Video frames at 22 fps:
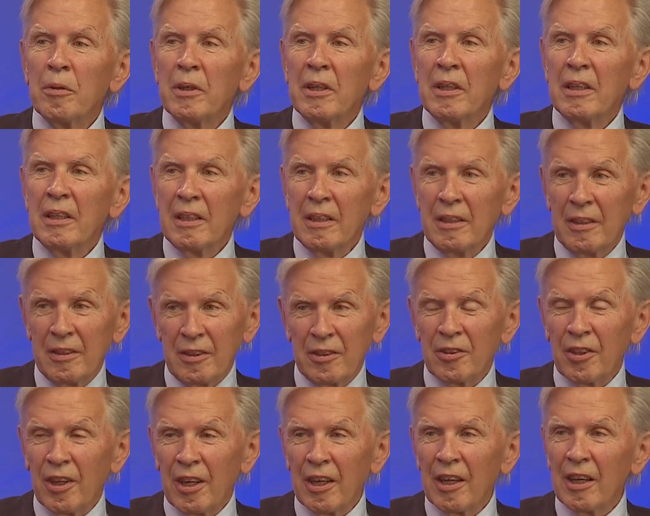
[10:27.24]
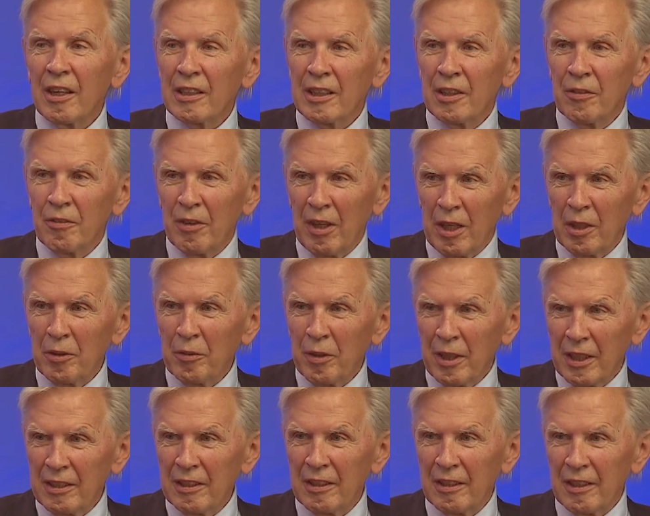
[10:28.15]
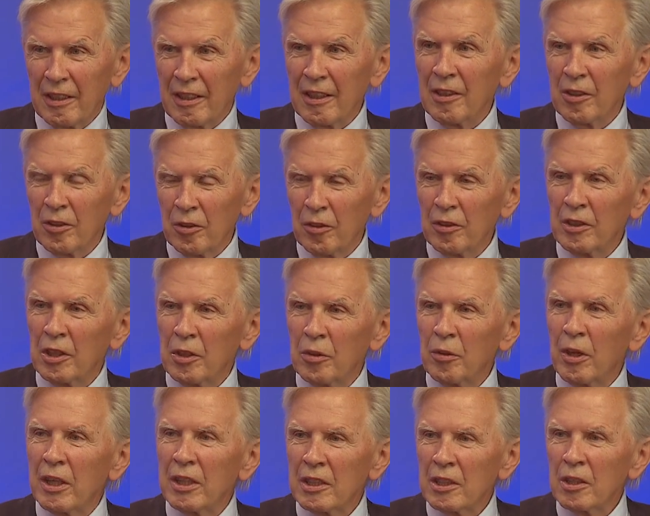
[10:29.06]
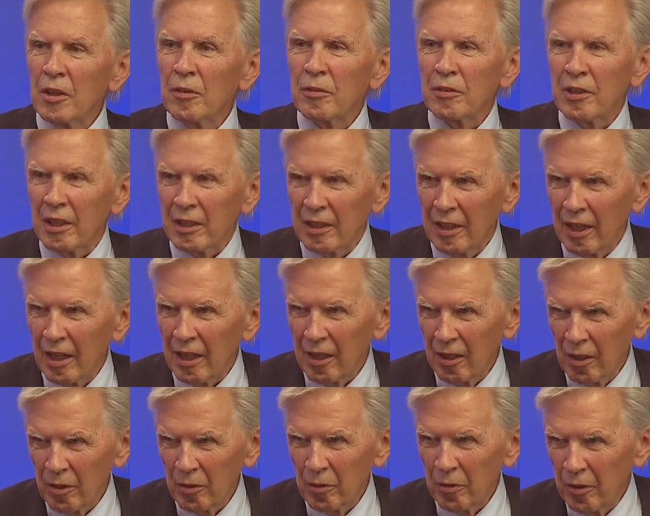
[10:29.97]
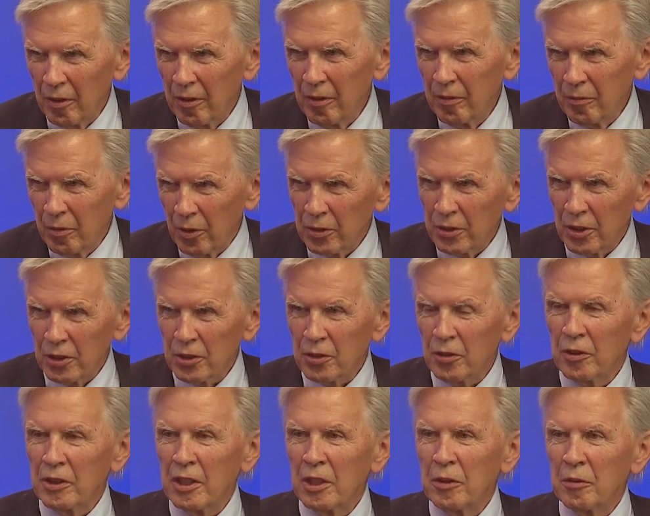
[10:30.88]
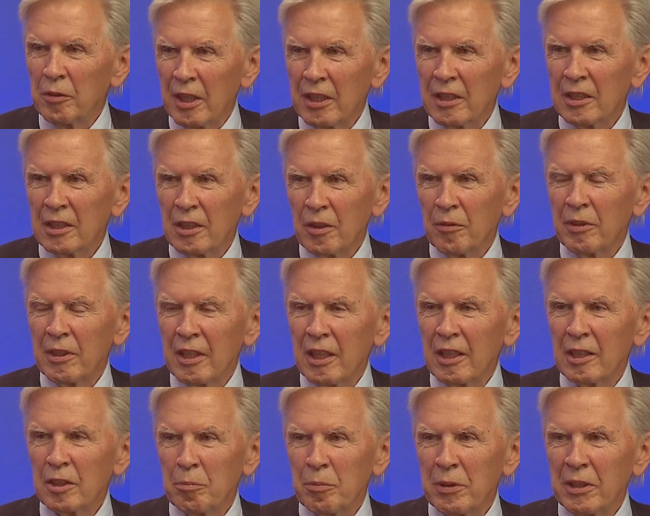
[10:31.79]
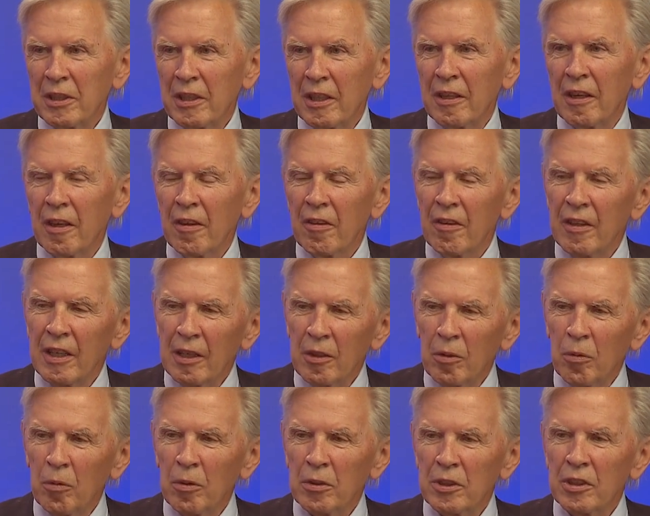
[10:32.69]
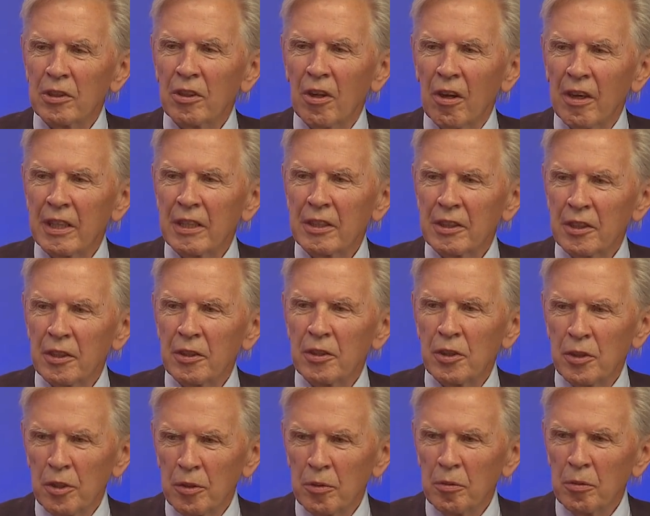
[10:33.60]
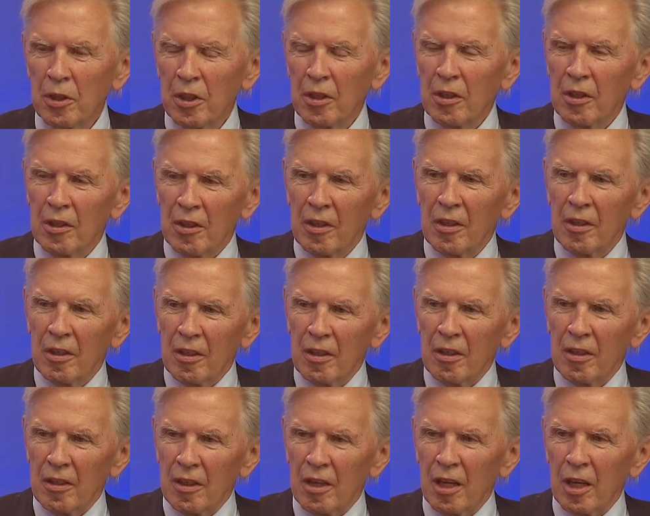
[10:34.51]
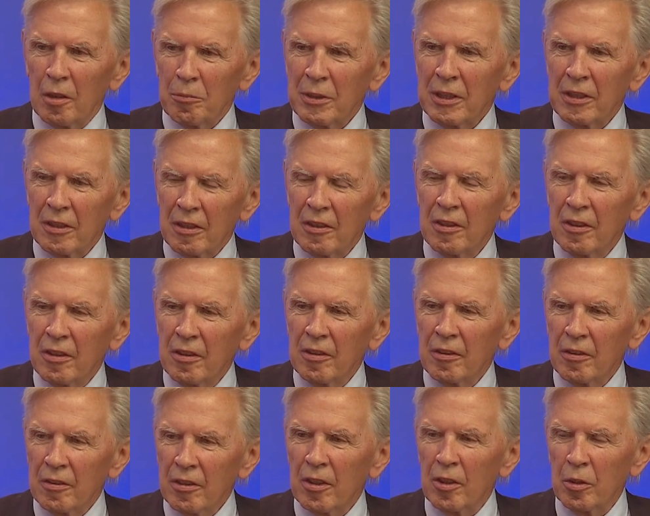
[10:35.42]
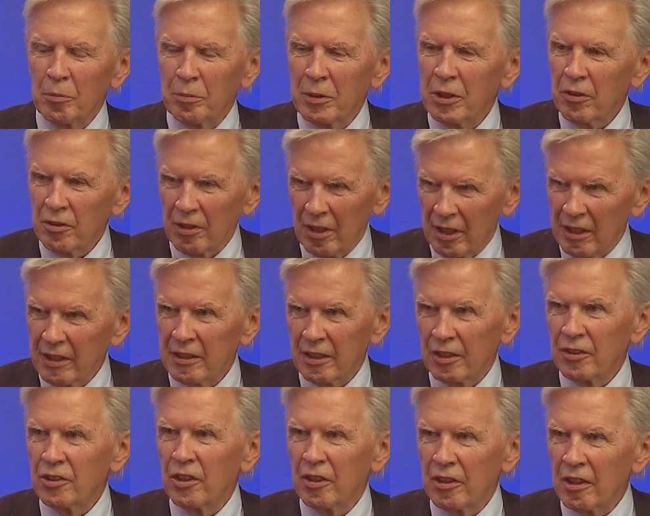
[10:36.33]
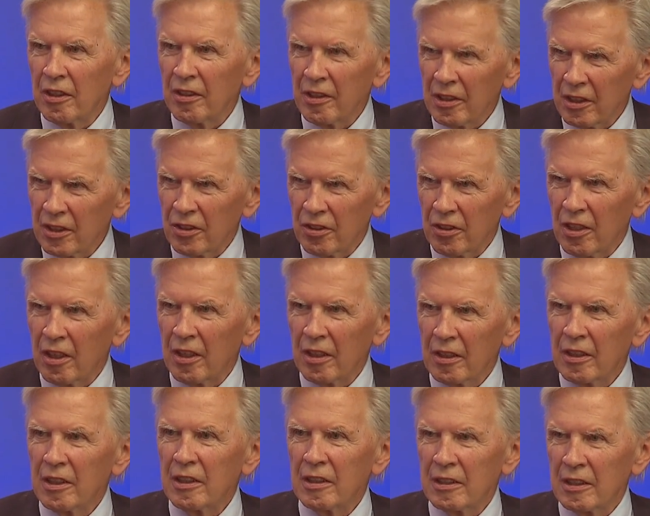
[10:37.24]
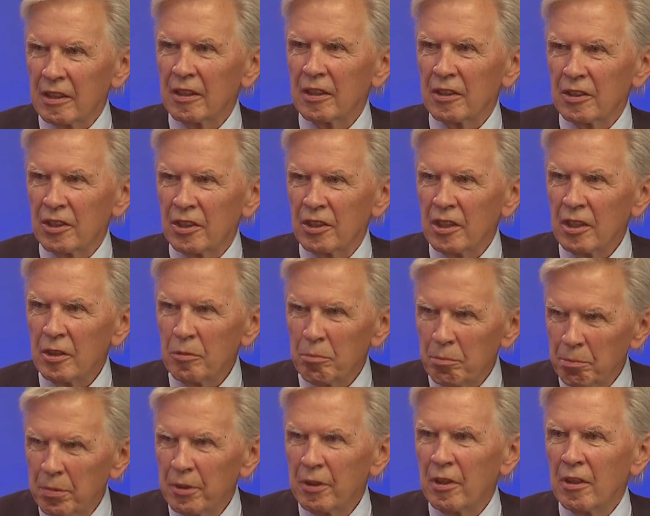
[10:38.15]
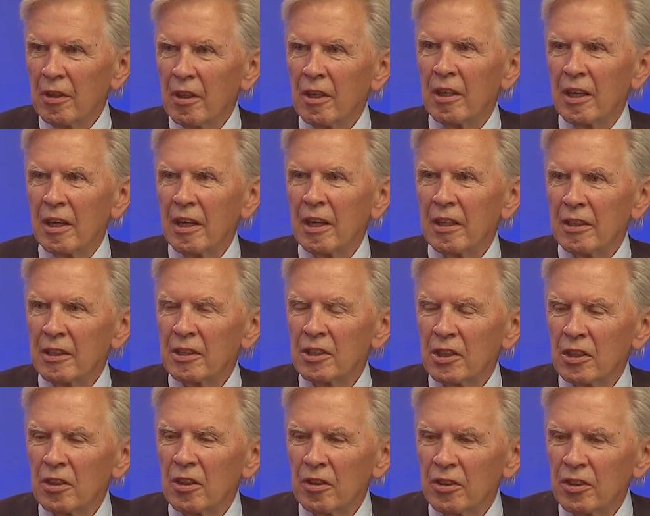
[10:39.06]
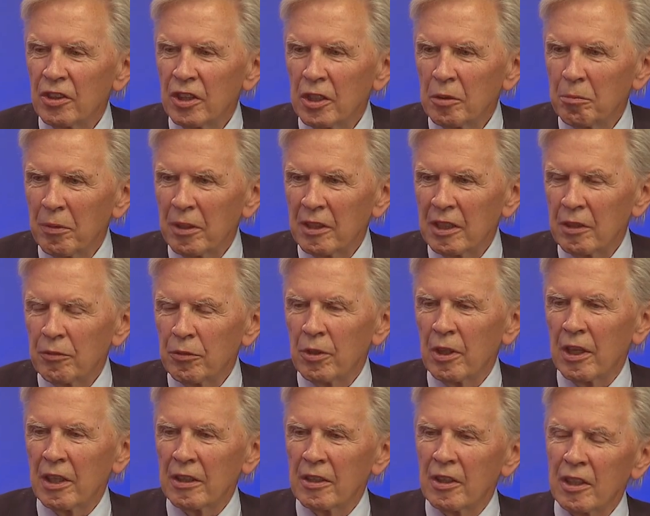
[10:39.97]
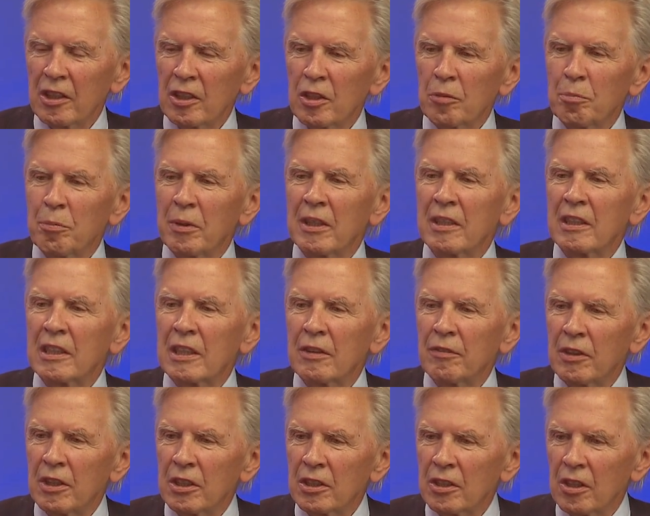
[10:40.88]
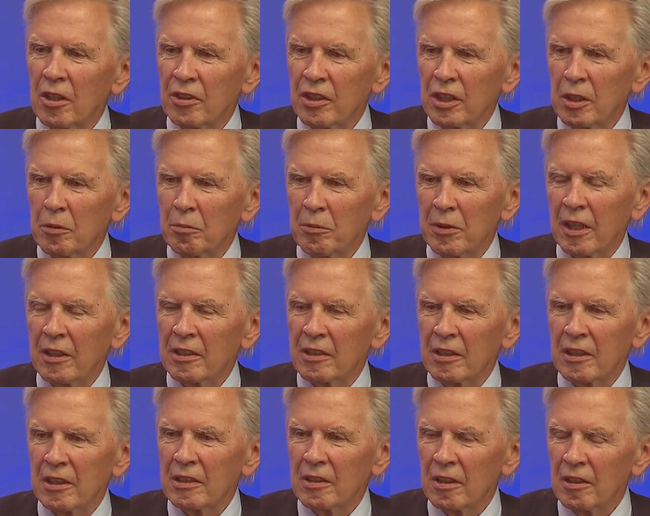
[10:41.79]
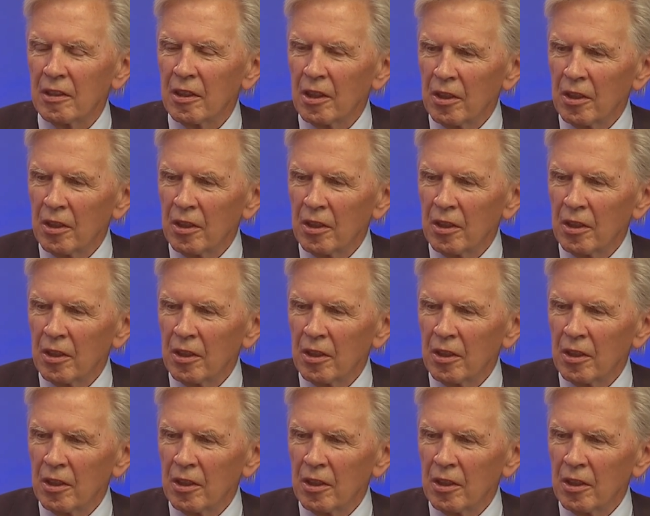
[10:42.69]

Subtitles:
we need trials evaluating continuation of ticagrelor versus continuation with aspirin, and I think also in relation to I mean, clopidogrel is a generic drug. It's a cheap additional treatment. If you add an expensive additional treatment, I think